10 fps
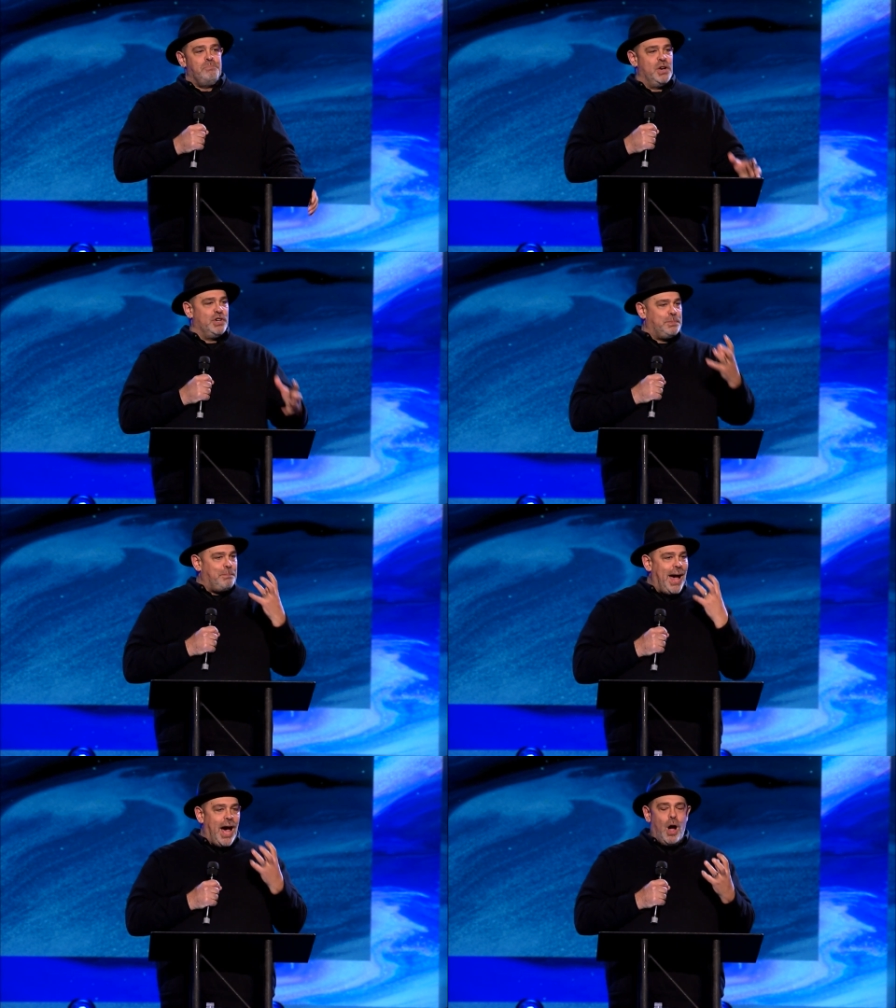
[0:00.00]
There is
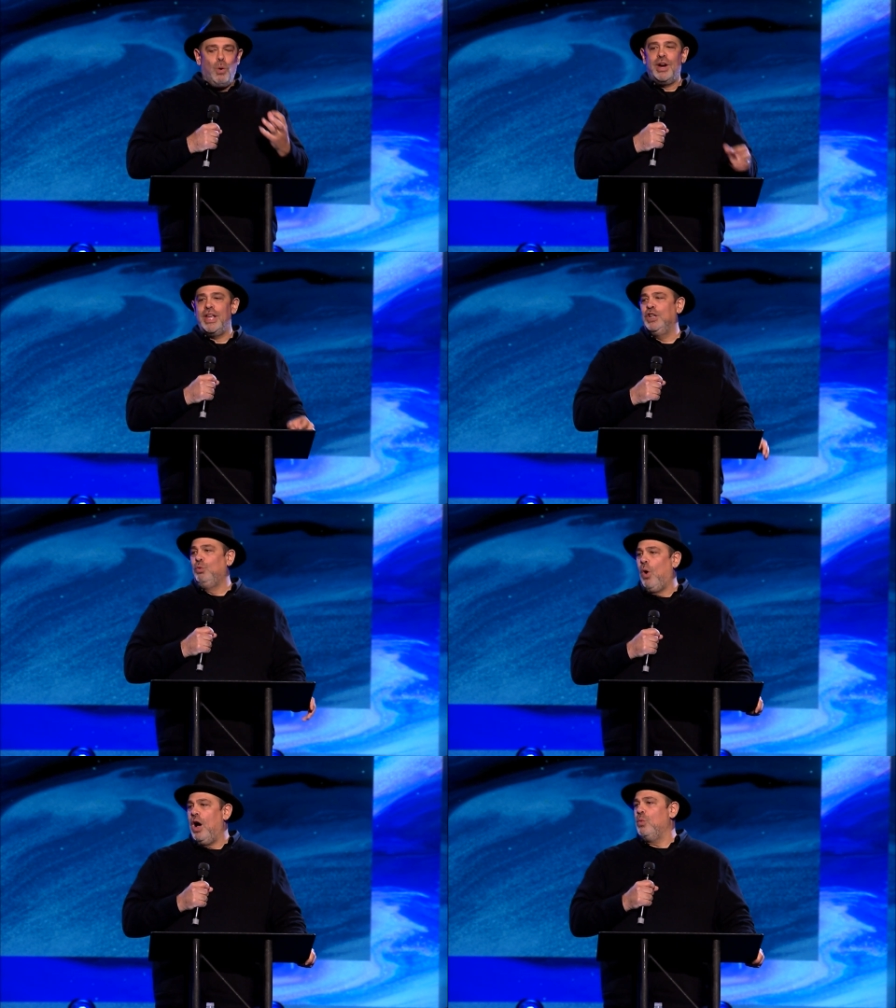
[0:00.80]
power
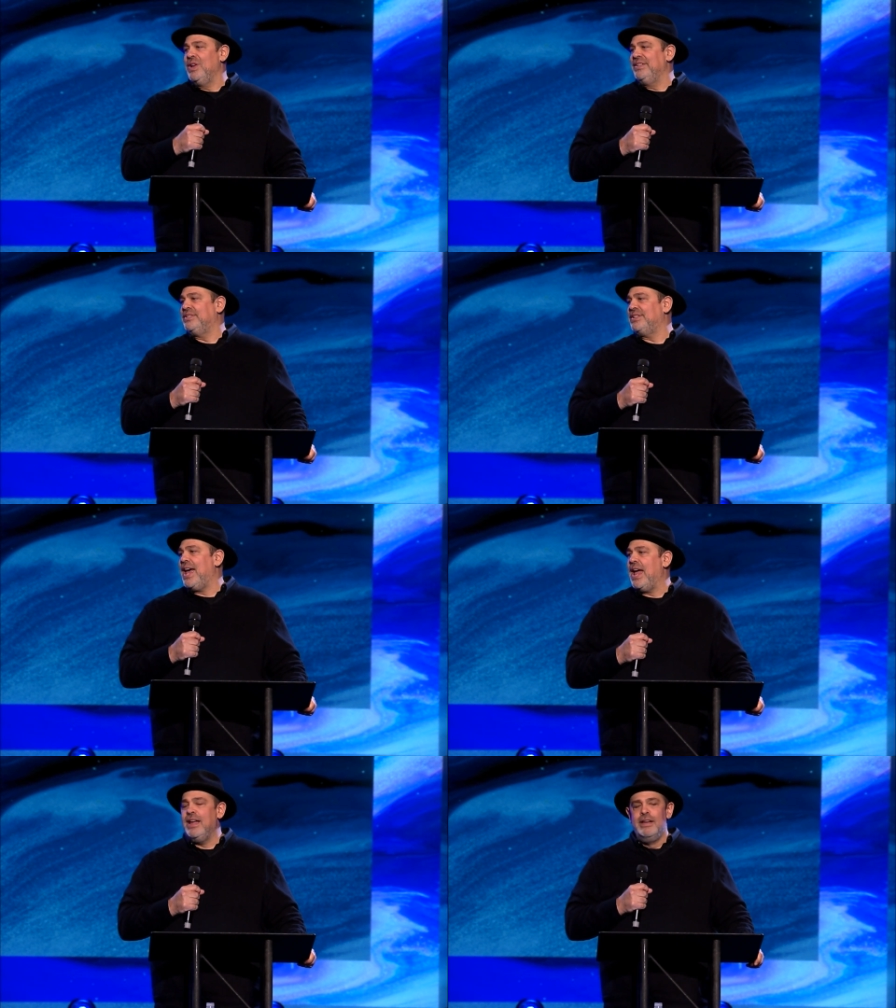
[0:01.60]
in what we
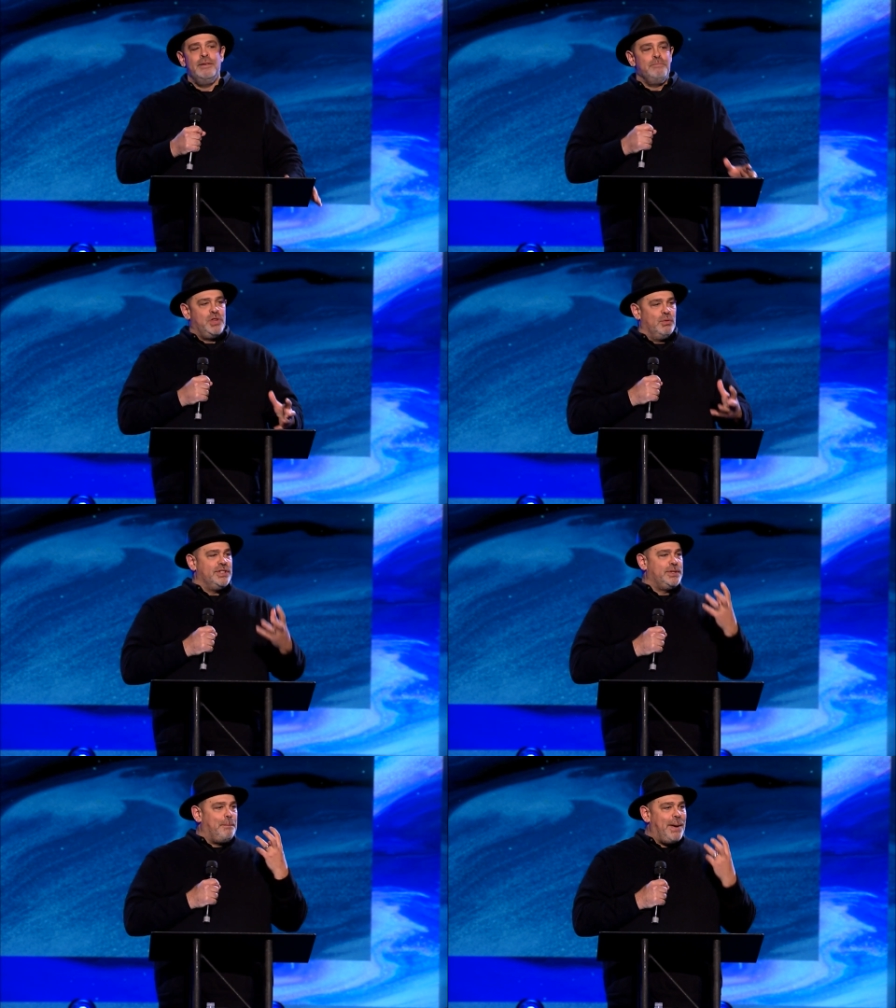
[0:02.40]
say. There
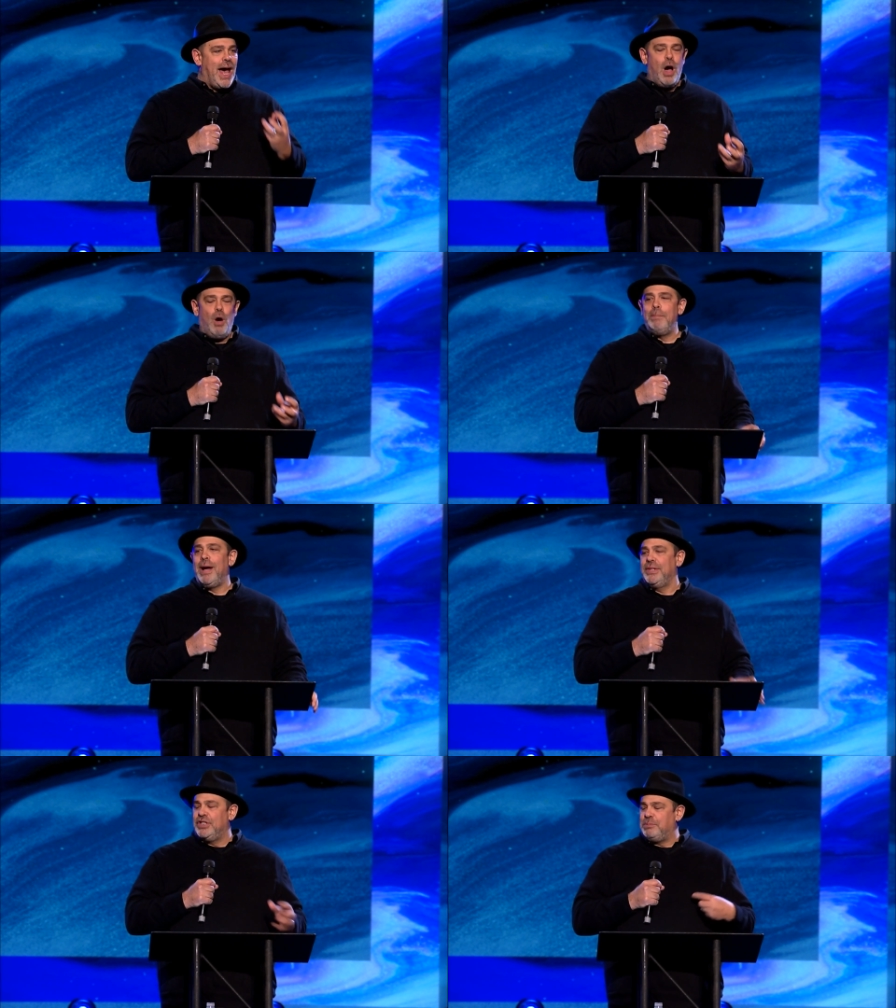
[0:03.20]
is the power
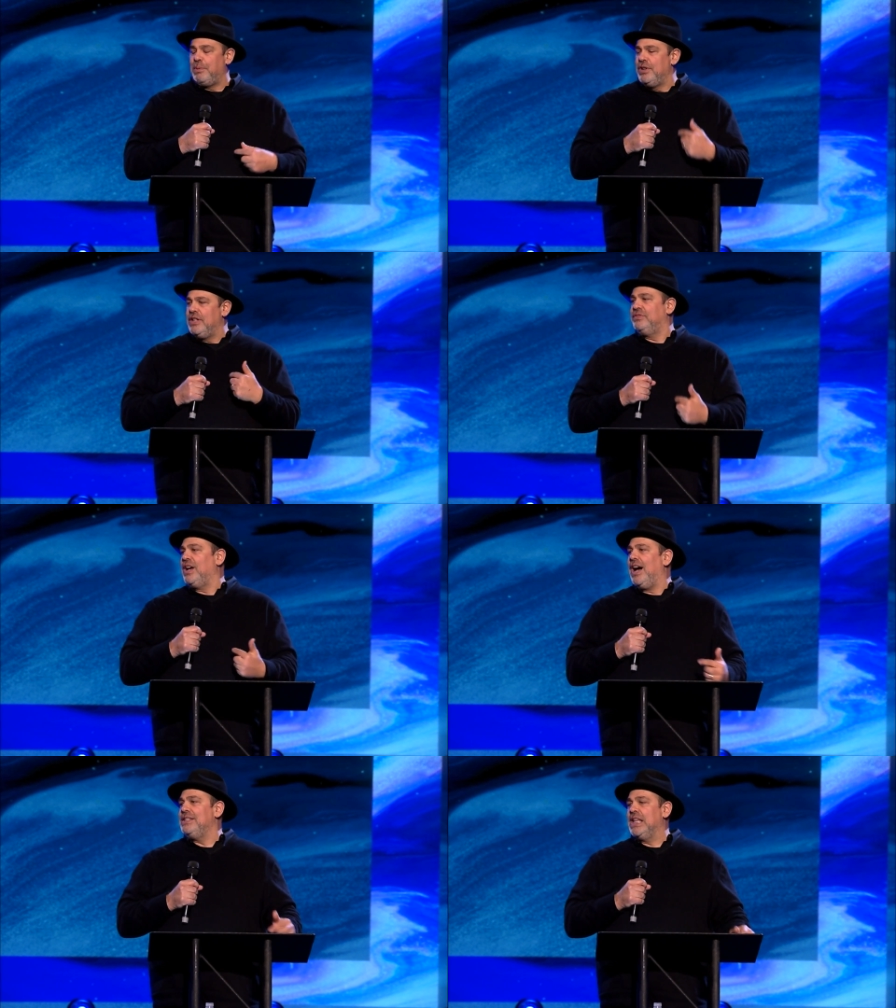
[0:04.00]
by the Spirit of
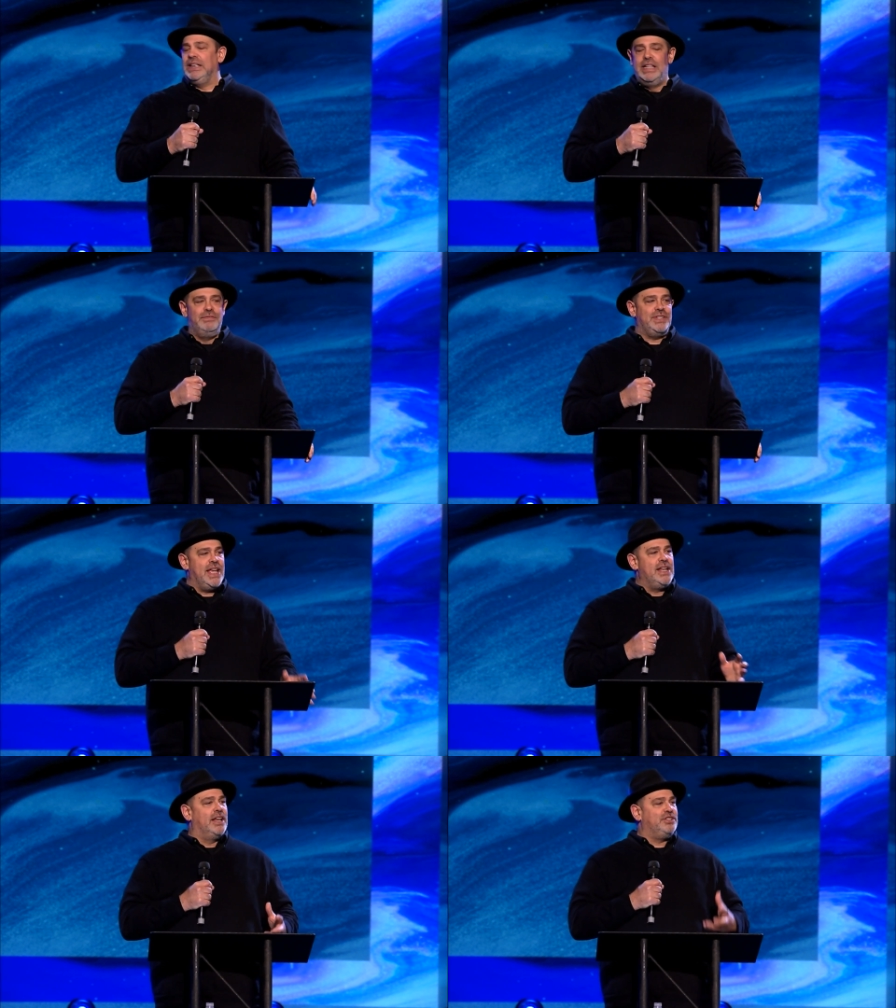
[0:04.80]
God that lives
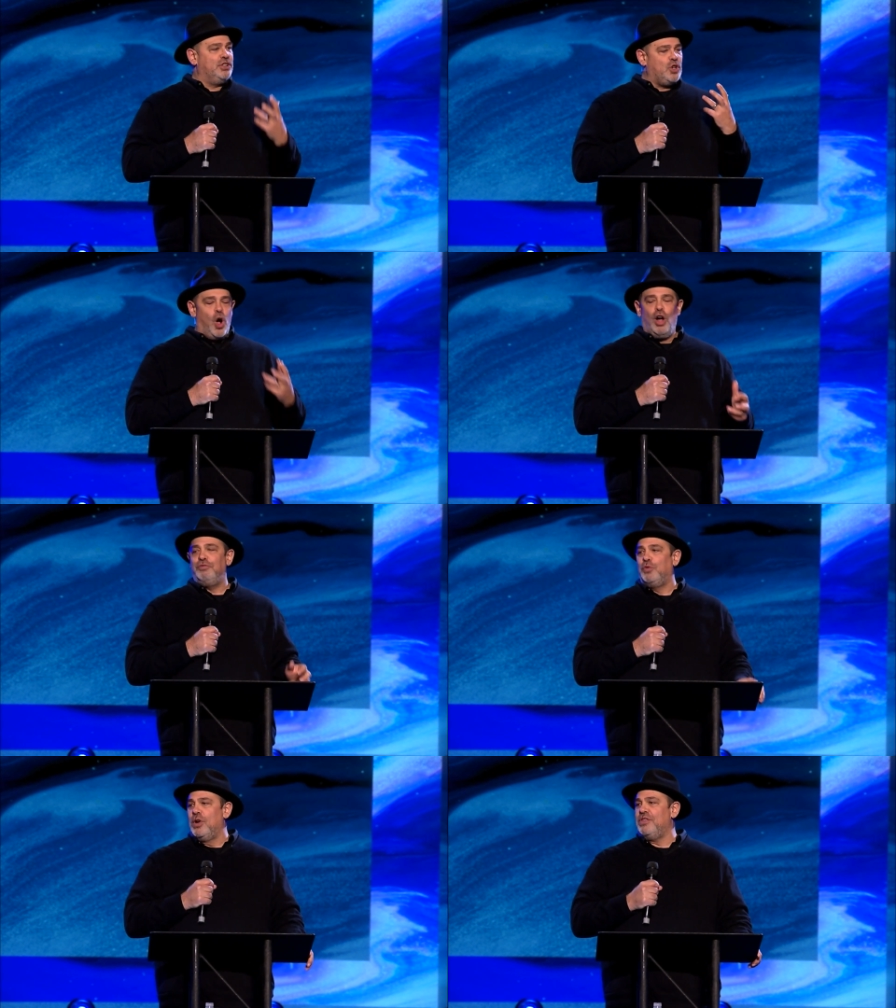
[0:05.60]
in us to
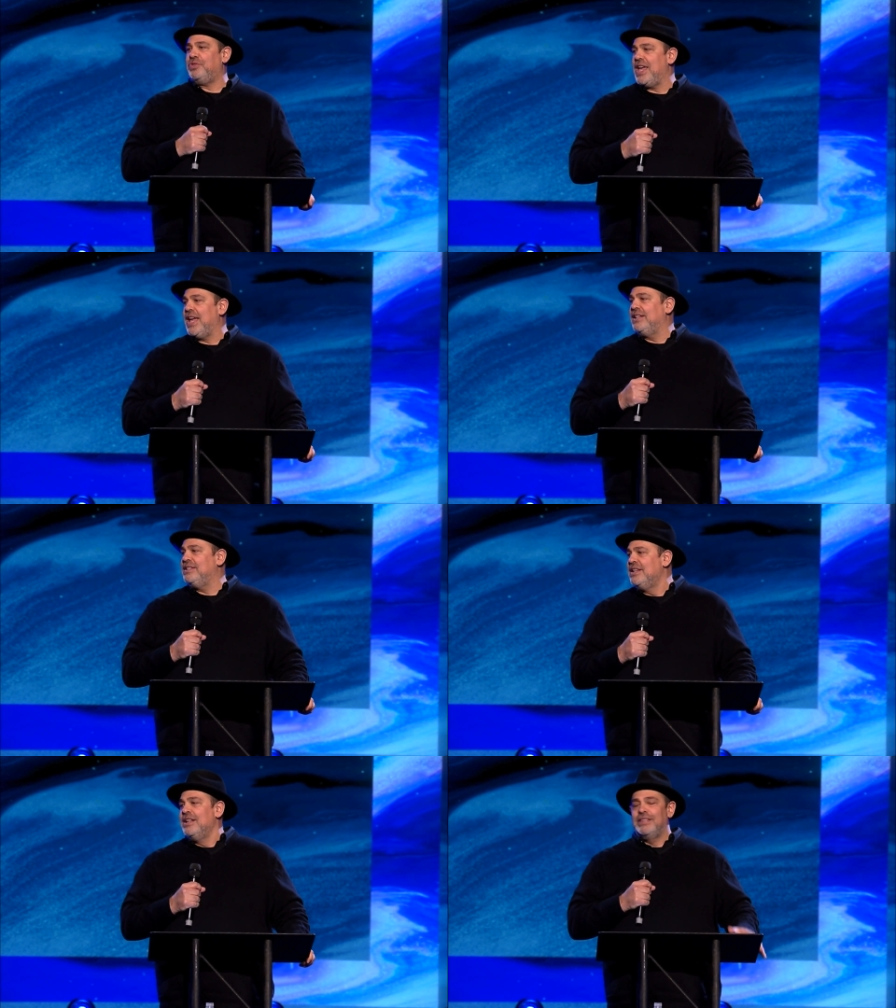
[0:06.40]
call forth
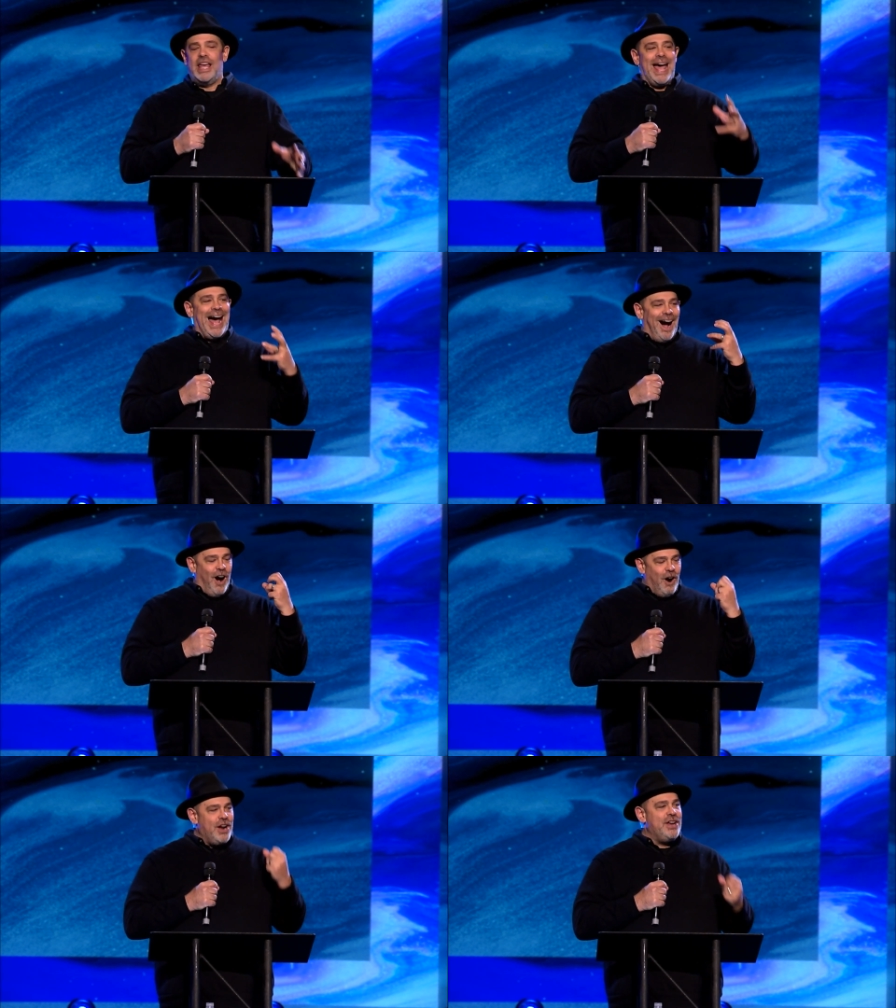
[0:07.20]
things that
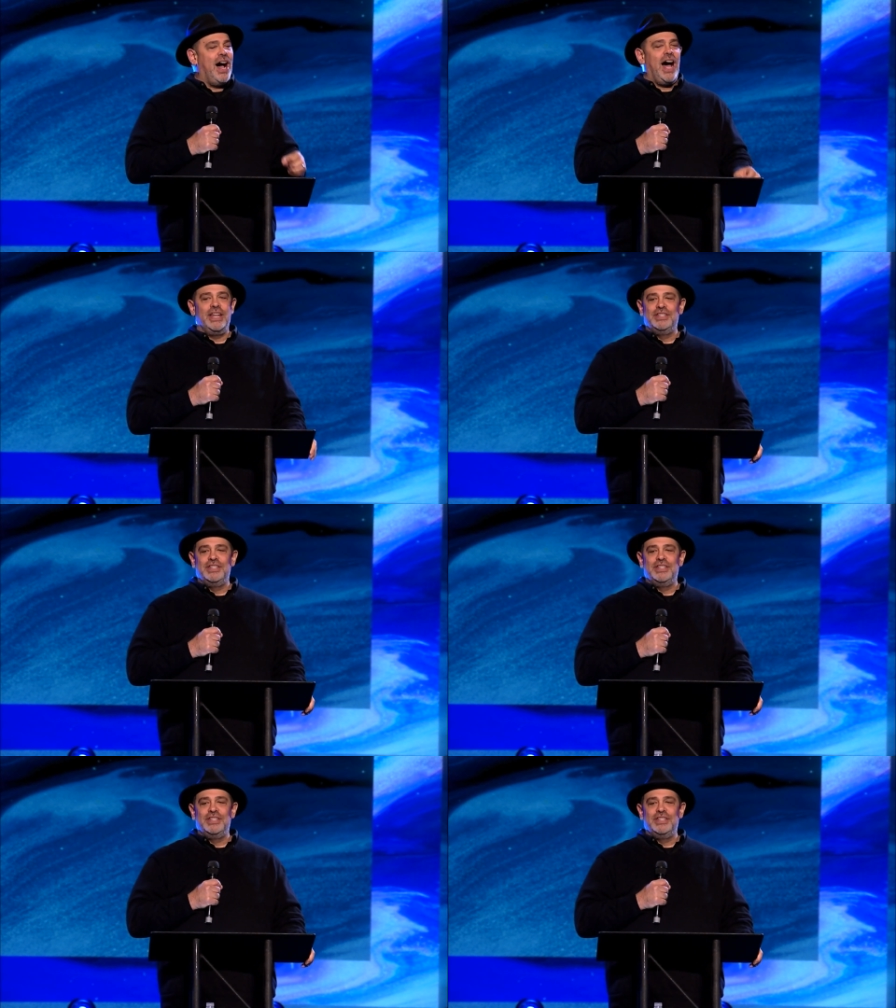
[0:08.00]
are not